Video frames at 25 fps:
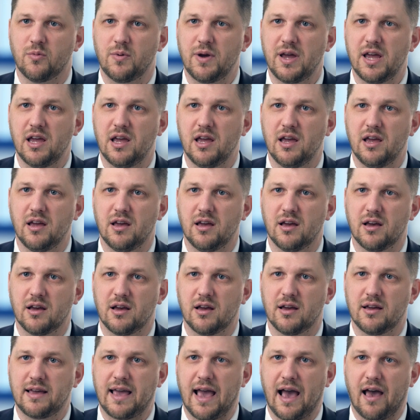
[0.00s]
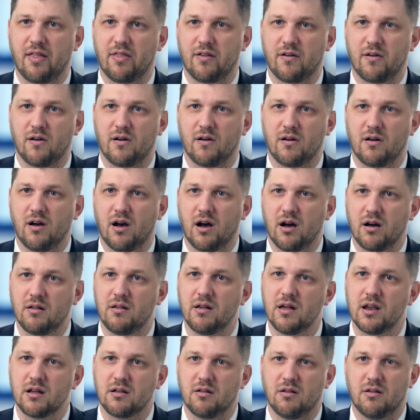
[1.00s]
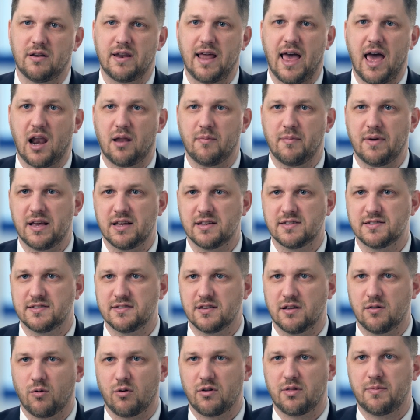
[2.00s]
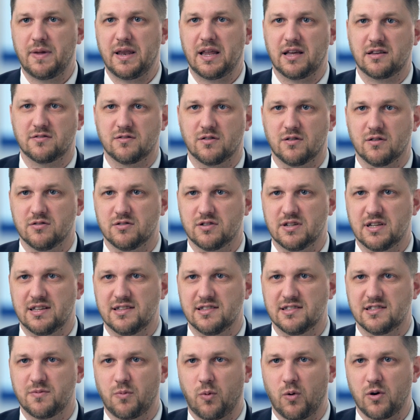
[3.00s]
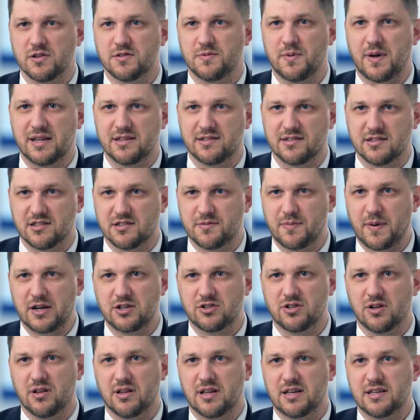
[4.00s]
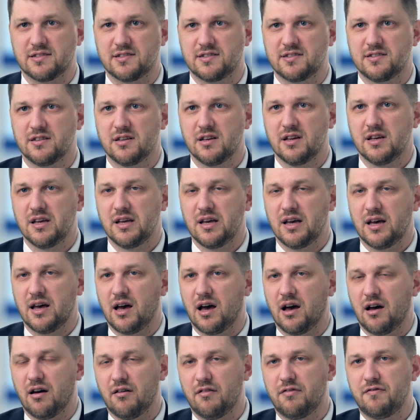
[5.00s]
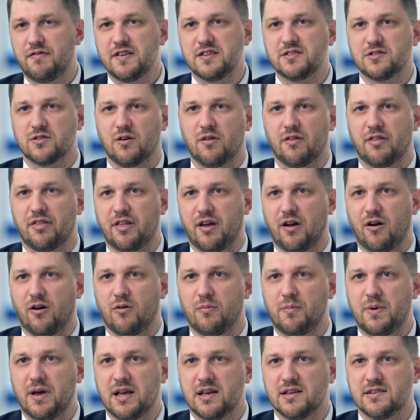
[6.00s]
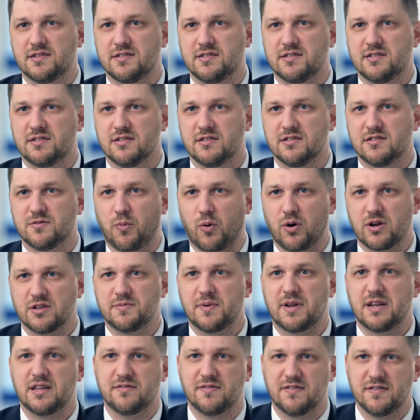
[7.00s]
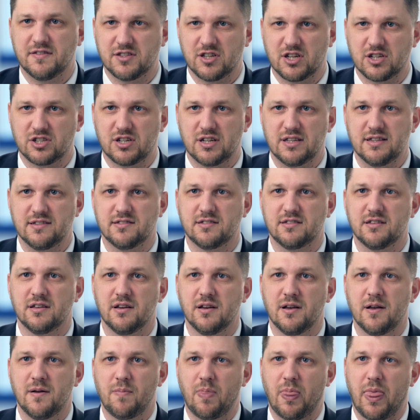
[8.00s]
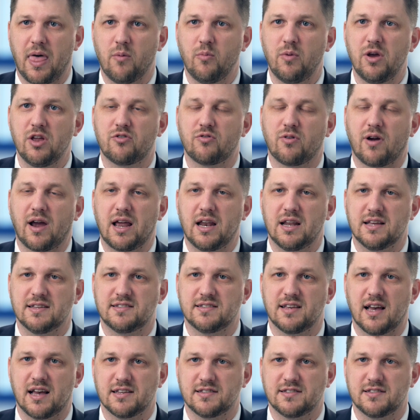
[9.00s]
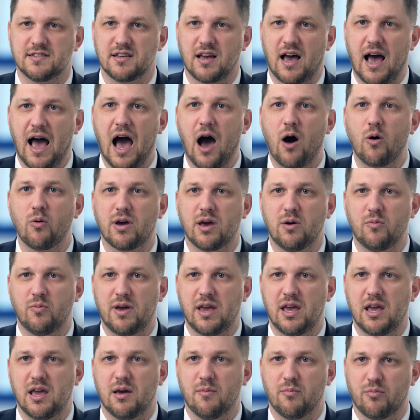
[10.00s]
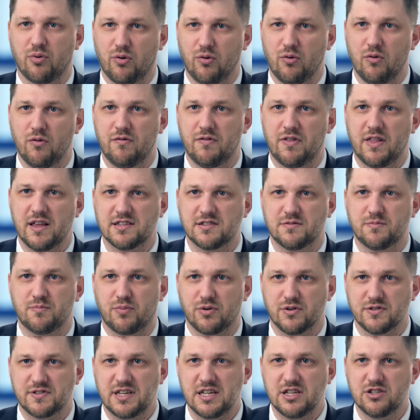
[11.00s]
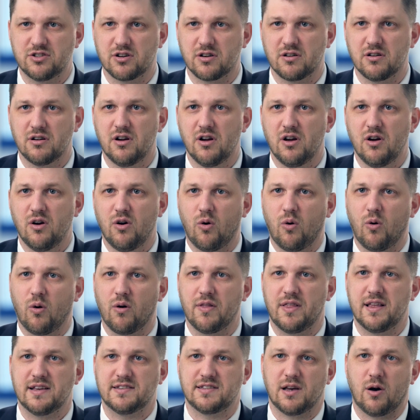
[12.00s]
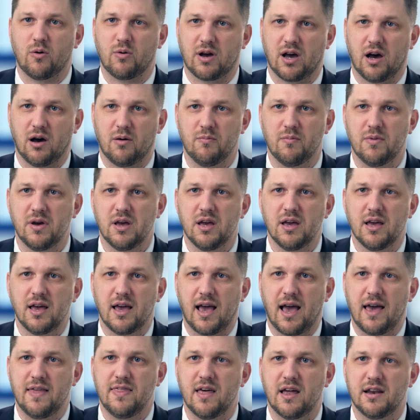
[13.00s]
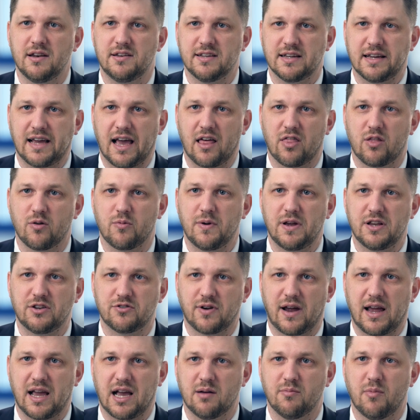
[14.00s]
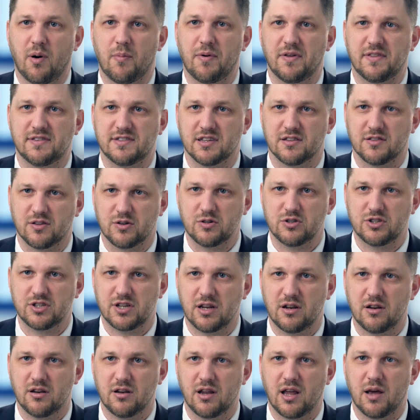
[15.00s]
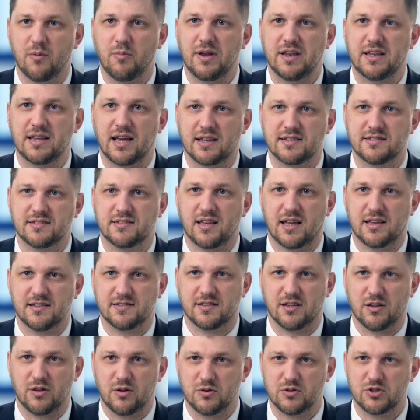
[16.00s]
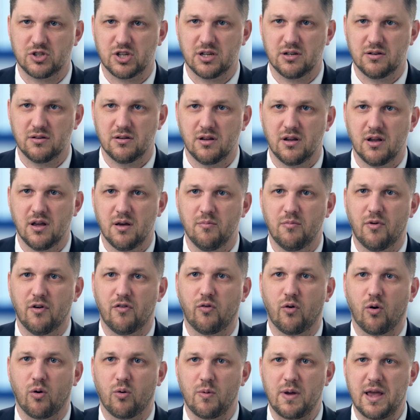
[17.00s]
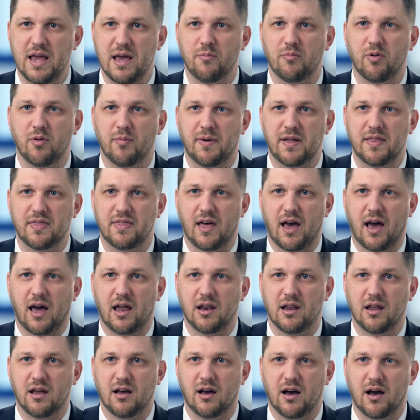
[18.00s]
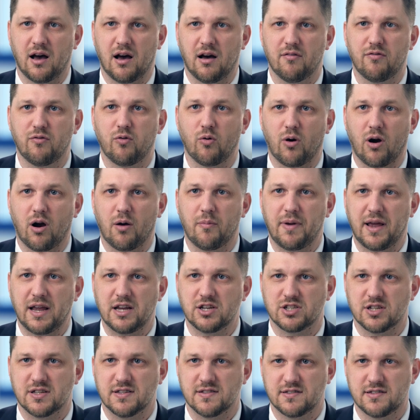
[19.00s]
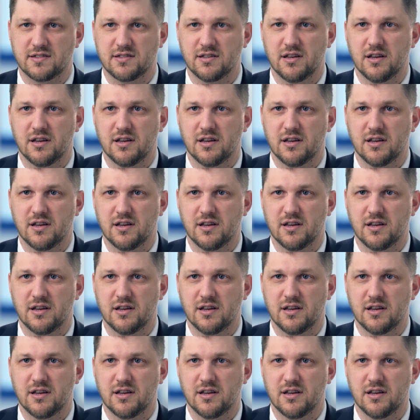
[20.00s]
we gather clinical anatomists and orthopedic surgeons, sports medicine specialists, uh, physical therapists, sports medicine physicians, and we try and assess how can we improve this procedure or this outcome. And then together we try and come up with a solution and we test that solution before we implement that uh, for our patients.